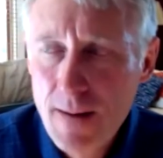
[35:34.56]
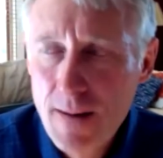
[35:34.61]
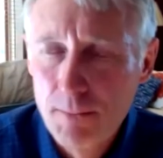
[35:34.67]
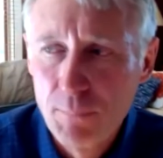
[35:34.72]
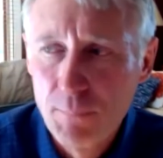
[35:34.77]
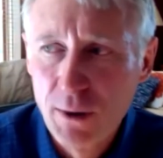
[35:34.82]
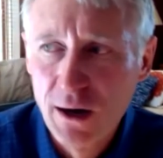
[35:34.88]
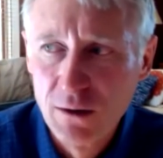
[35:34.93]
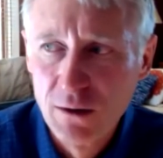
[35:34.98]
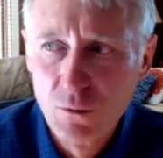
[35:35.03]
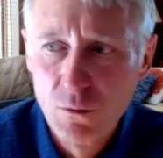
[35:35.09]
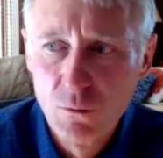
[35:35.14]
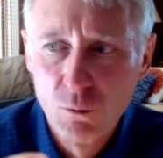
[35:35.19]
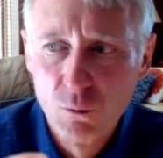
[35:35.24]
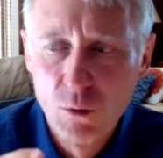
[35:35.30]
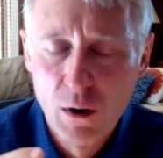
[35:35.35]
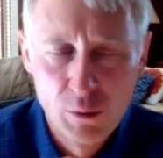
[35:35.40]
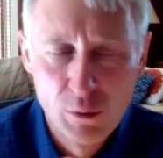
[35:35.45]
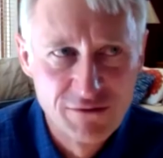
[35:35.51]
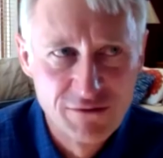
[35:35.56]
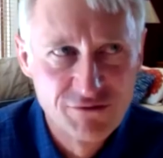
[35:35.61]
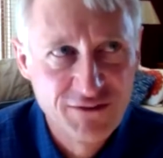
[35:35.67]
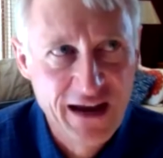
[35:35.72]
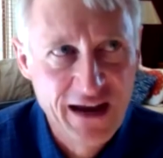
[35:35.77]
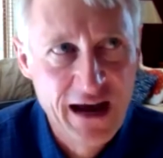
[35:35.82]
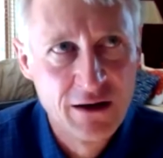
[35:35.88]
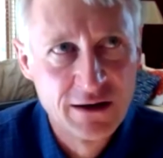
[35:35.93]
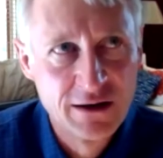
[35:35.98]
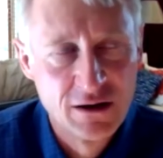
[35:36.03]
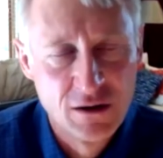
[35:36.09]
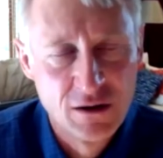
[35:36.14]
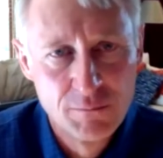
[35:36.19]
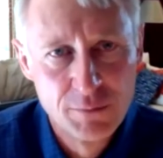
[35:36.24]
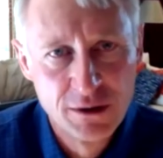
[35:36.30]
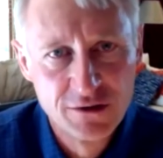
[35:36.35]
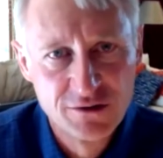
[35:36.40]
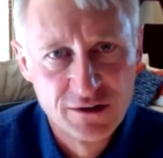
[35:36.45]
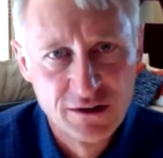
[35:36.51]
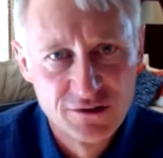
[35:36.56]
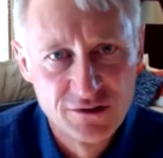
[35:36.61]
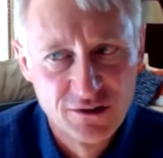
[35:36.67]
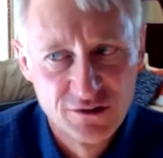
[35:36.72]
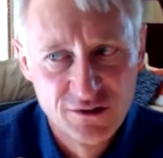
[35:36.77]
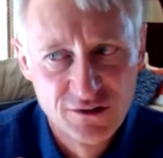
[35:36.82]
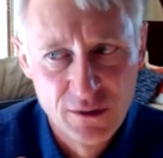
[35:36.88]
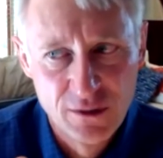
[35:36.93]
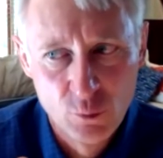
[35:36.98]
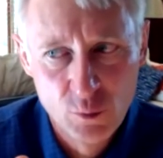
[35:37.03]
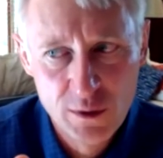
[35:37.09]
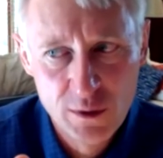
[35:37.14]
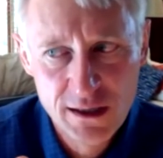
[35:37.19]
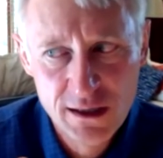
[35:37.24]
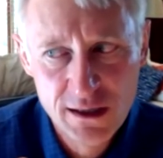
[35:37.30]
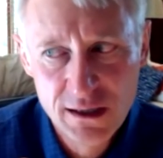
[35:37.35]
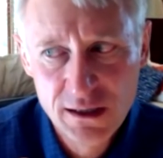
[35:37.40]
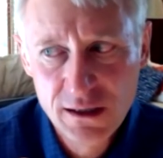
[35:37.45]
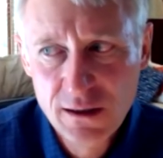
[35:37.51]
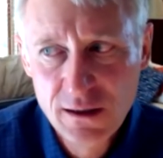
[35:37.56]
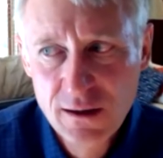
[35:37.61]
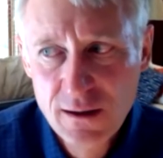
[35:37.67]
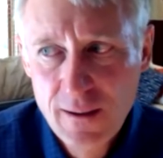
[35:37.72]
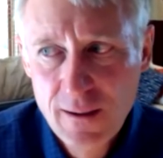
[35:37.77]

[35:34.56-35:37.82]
But what we found in our business is that we